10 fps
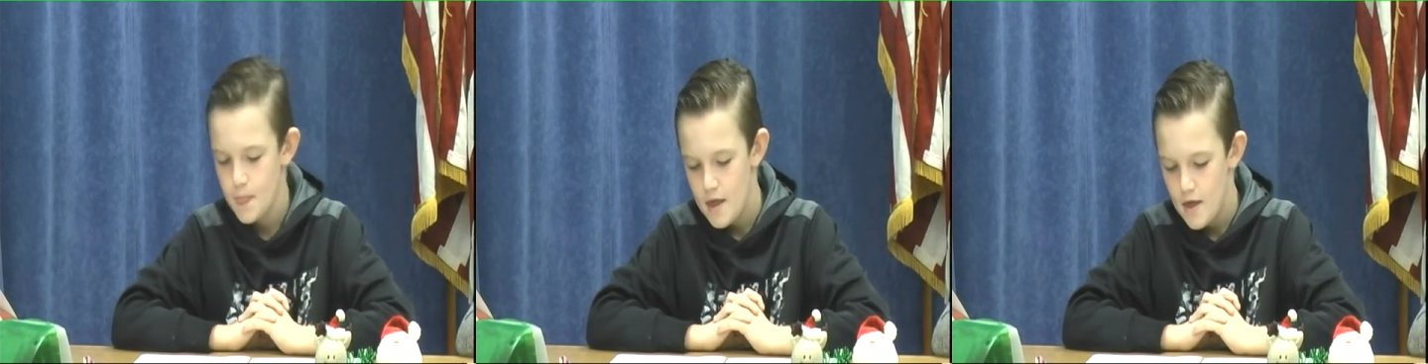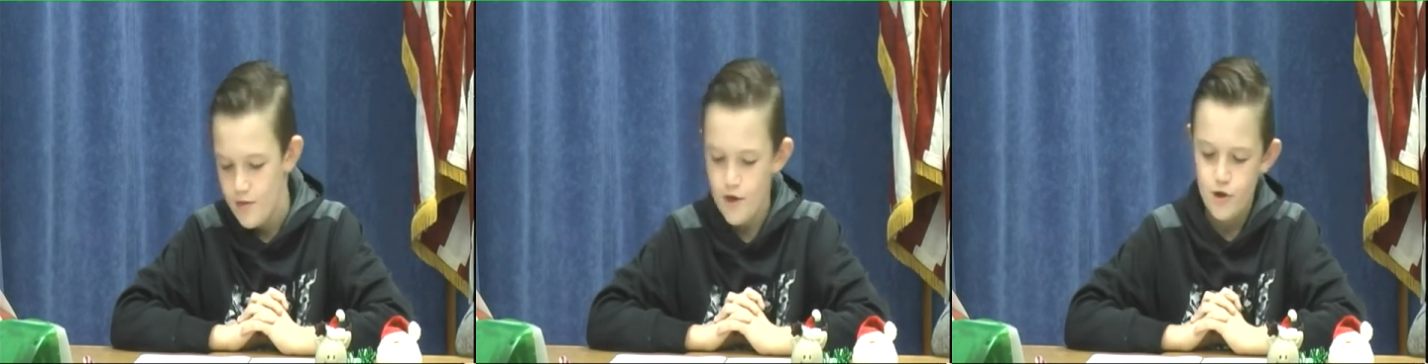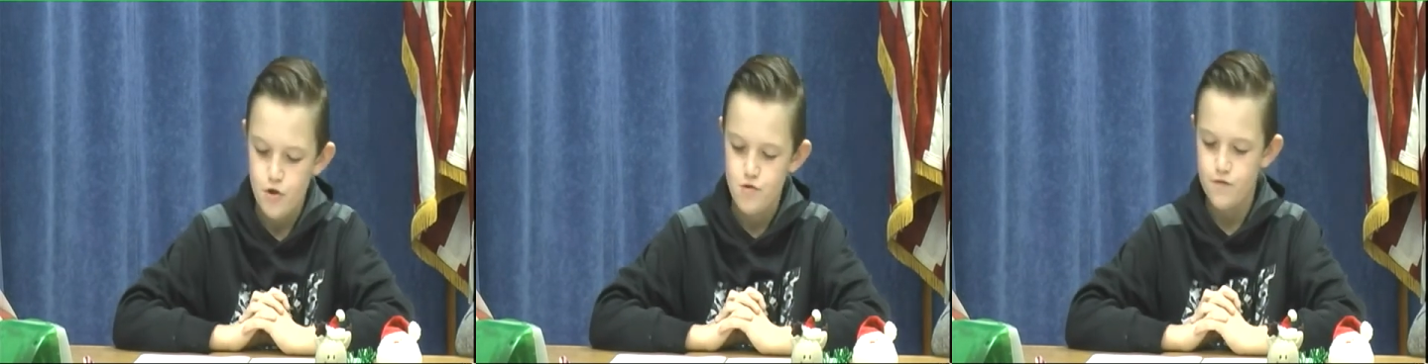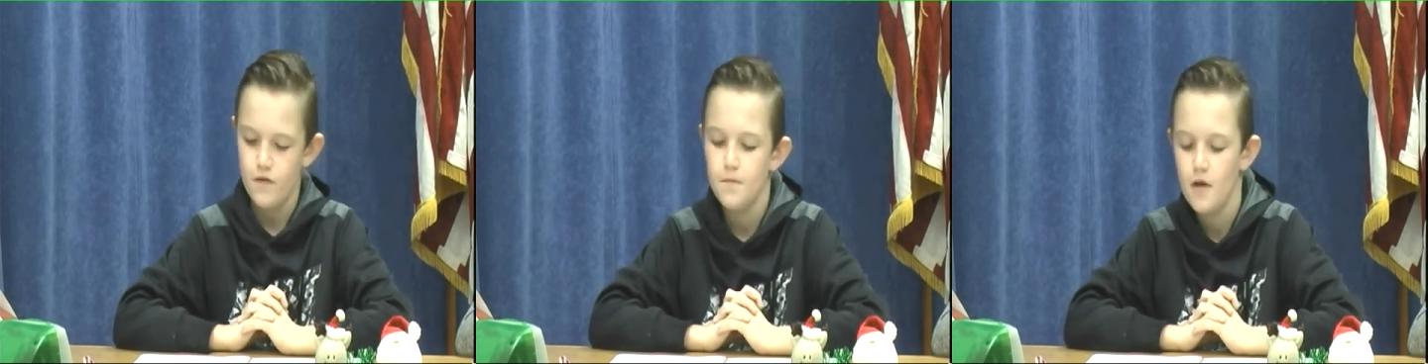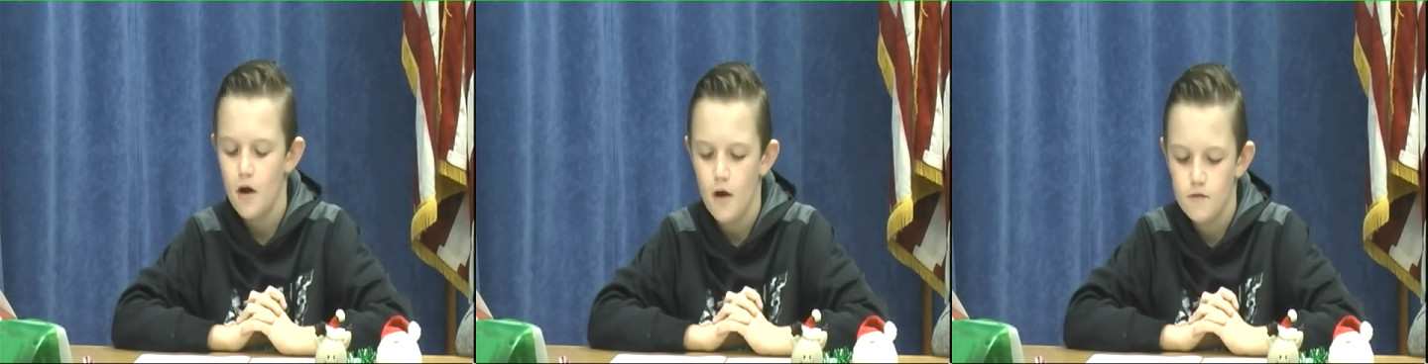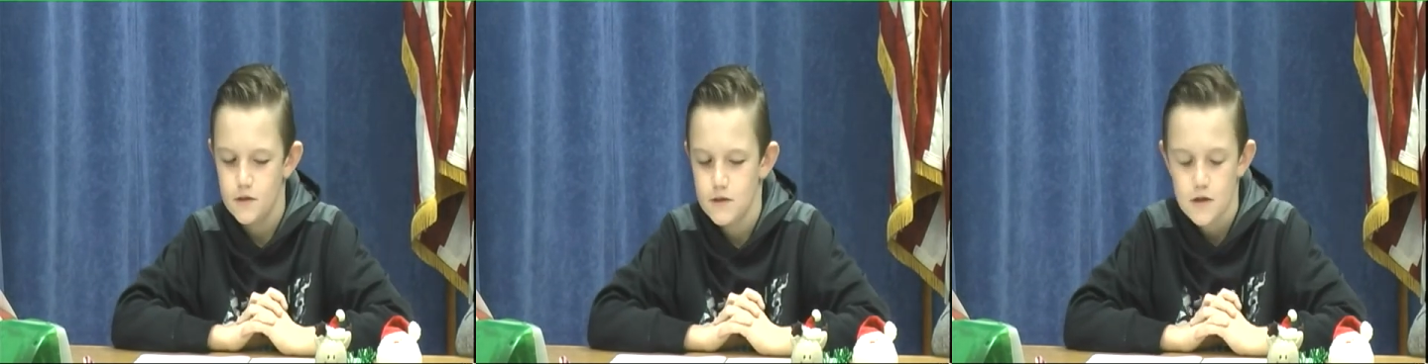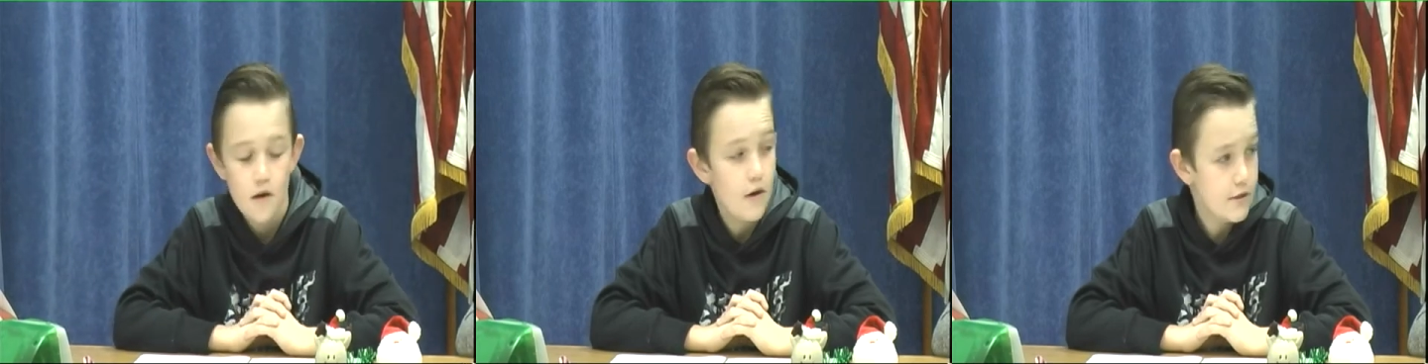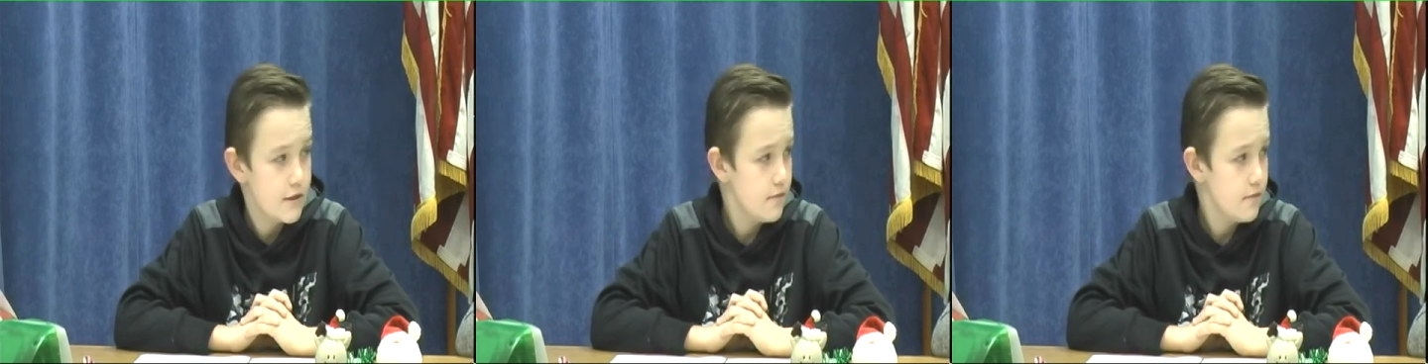Thank you from the office. Hudson?